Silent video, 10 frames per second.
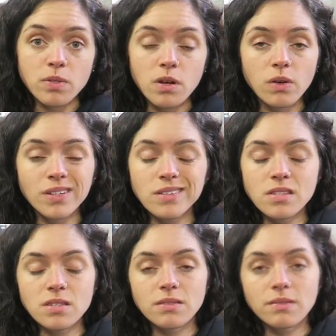So
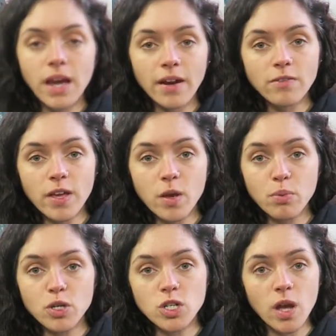it's kind of like a
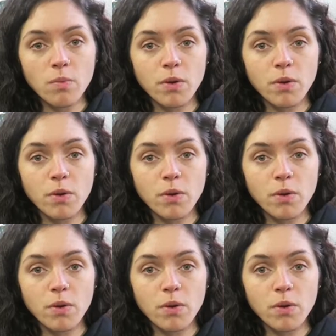push-up,